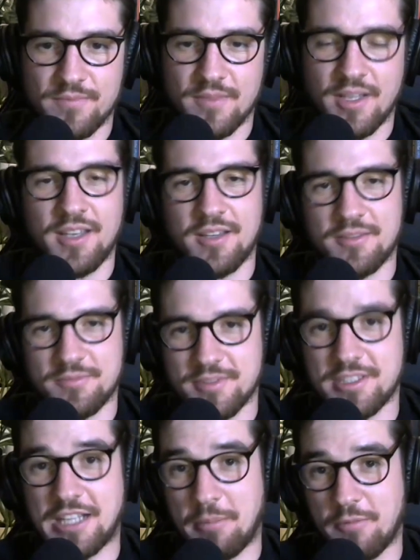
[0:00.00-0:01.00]
Yeah.
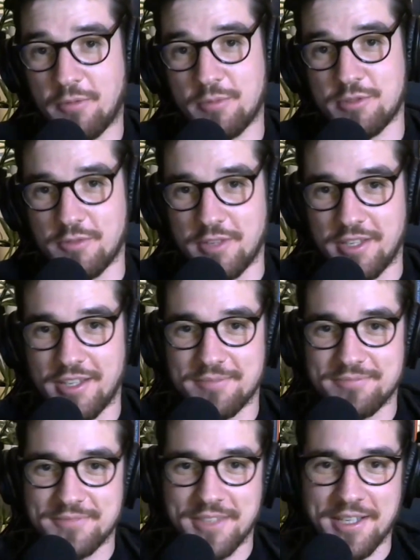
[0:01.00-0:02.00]
Coming from Slovenia,
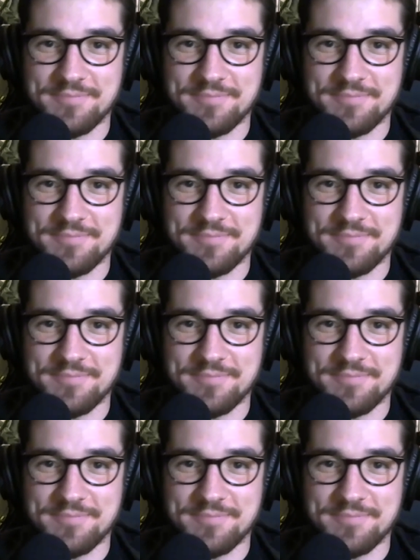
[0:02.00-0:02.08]
yeah,